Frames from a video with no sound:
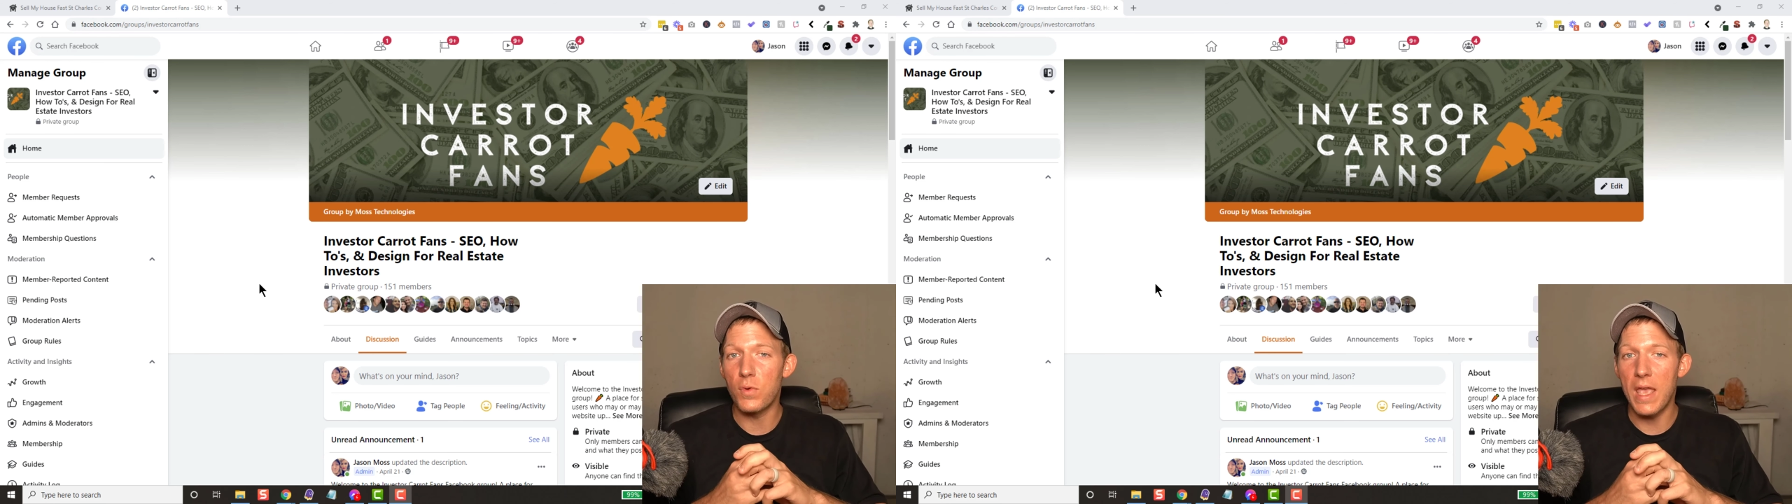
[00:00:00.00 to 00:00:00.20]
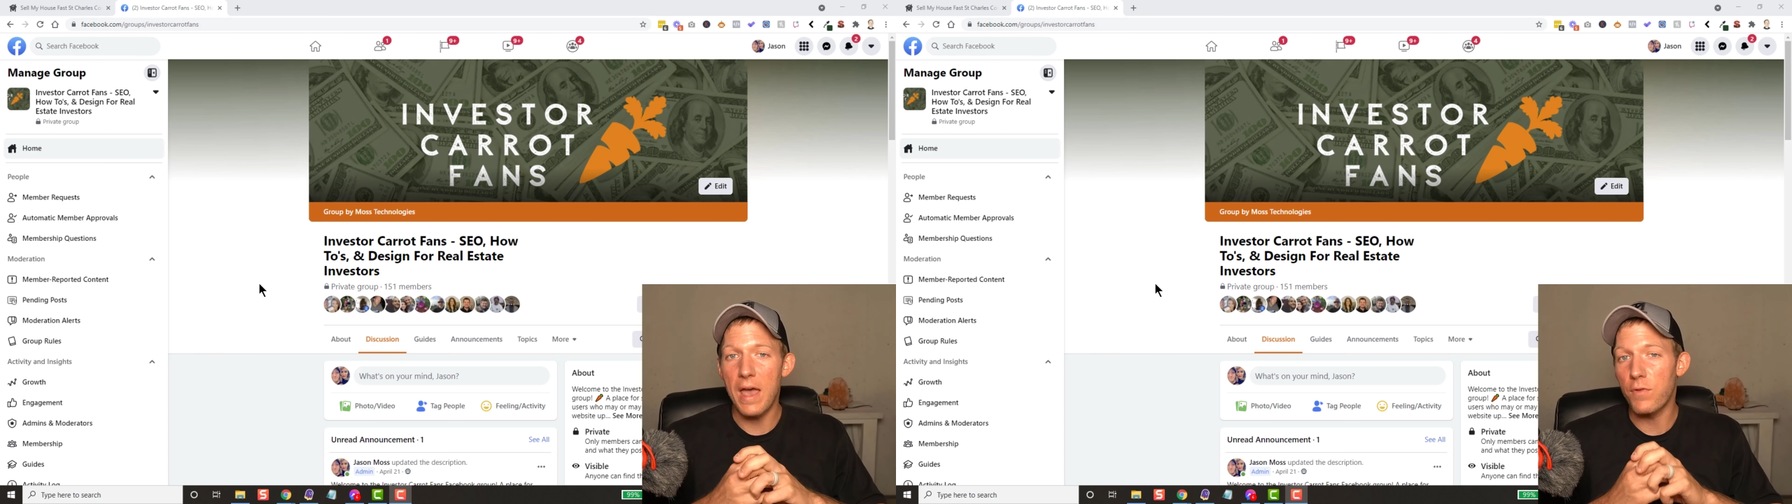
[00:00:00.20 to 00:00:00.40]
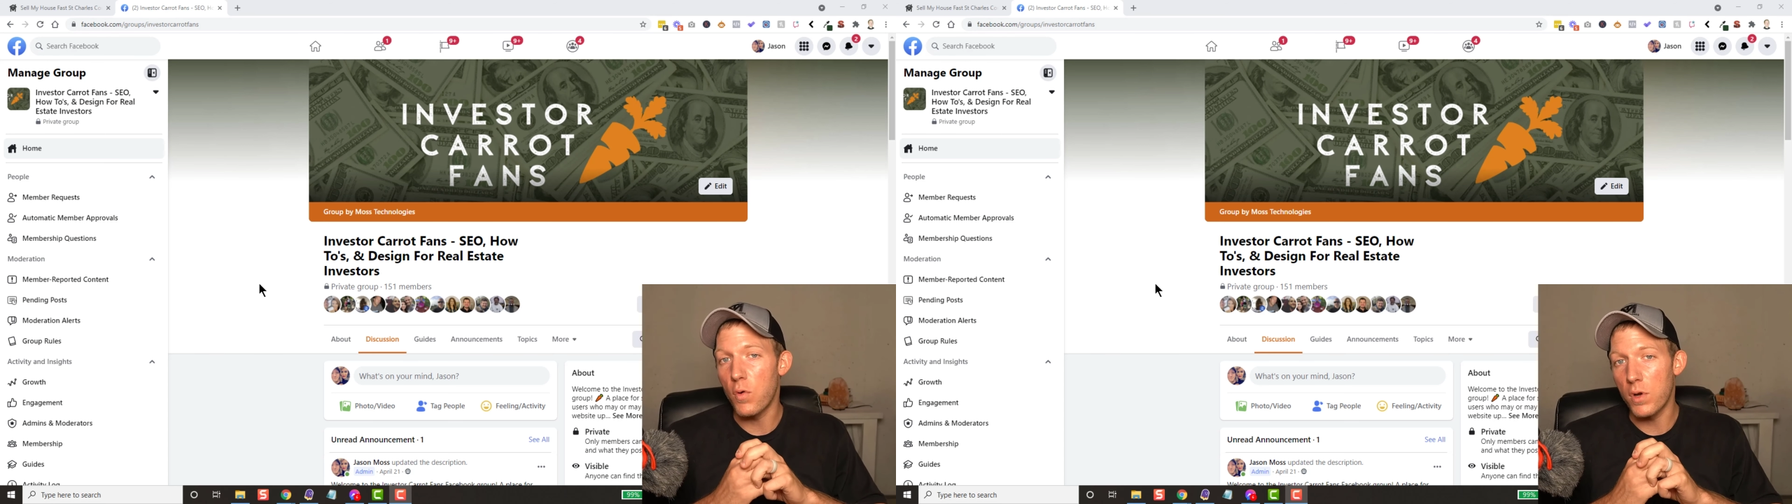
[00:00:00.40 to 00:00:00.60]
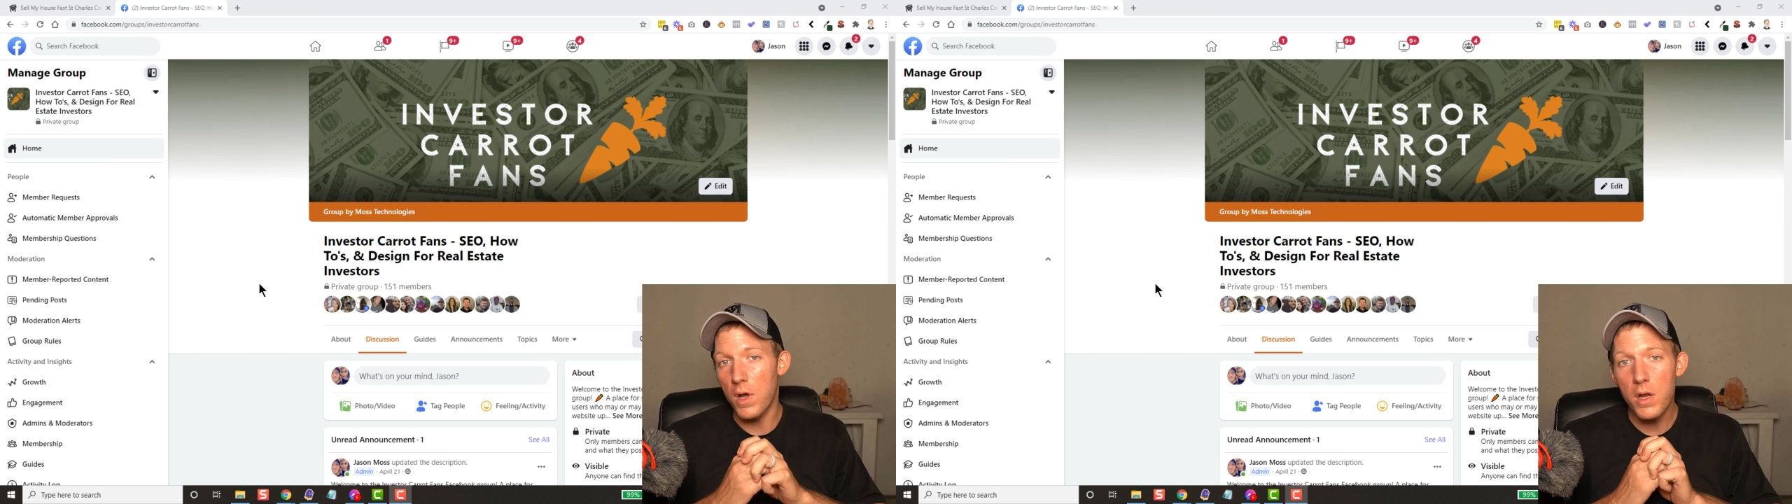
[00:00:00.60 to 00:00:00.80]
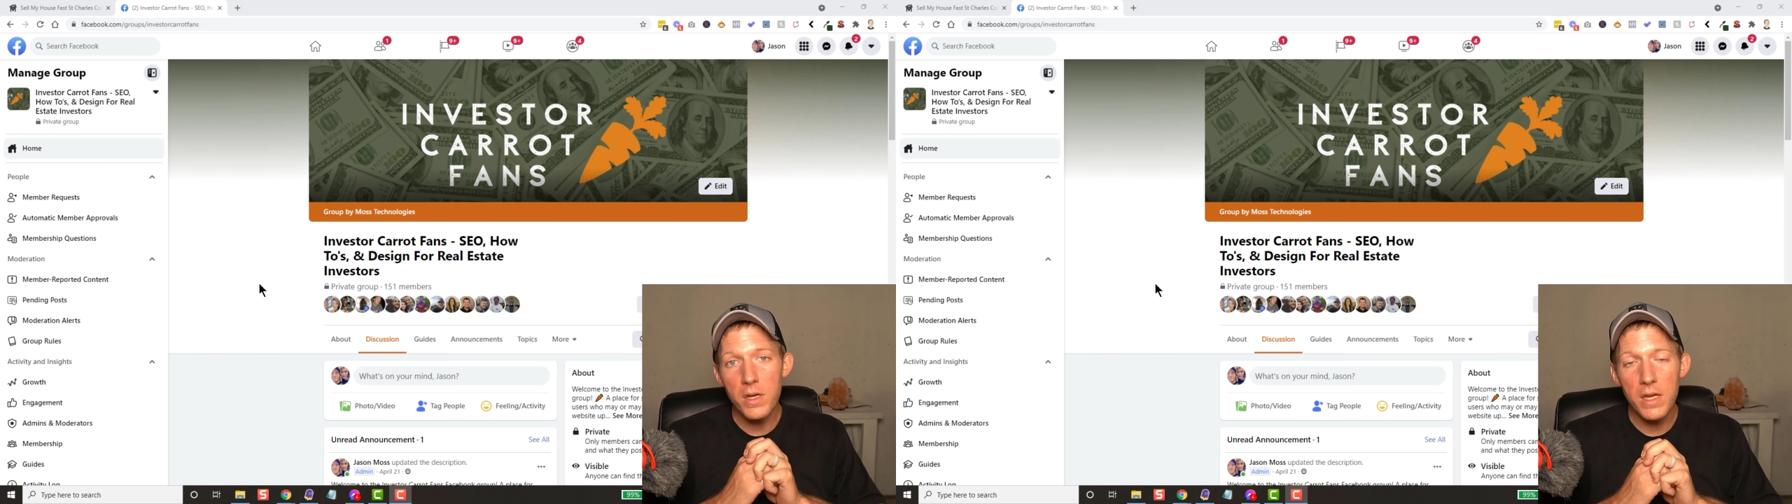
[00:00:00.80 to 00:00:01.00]
we have going
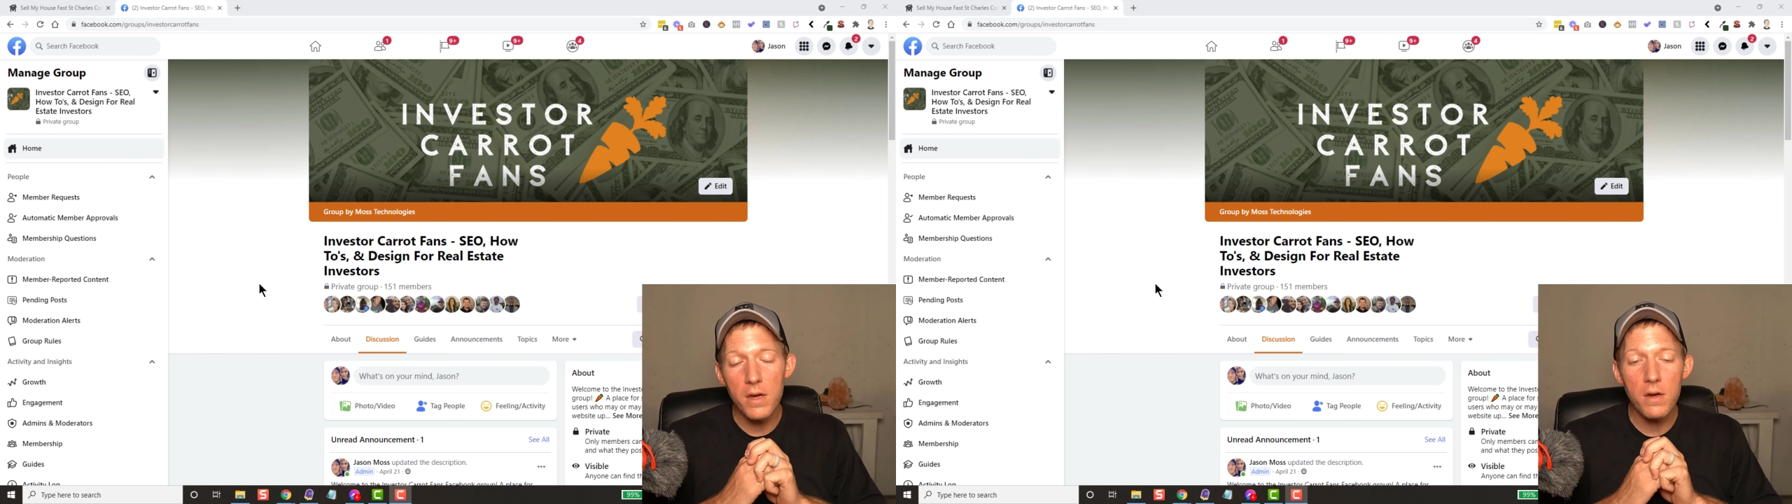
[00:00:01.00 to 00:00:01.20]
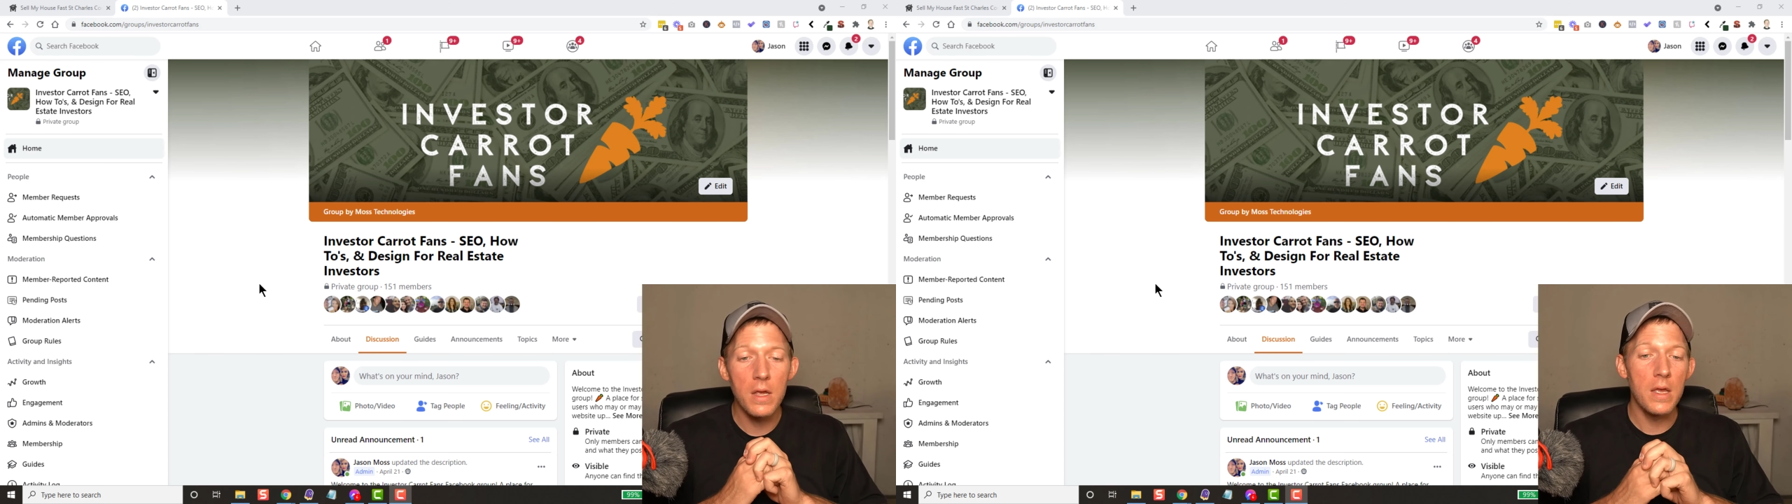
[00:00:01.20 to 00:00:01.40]
on in here,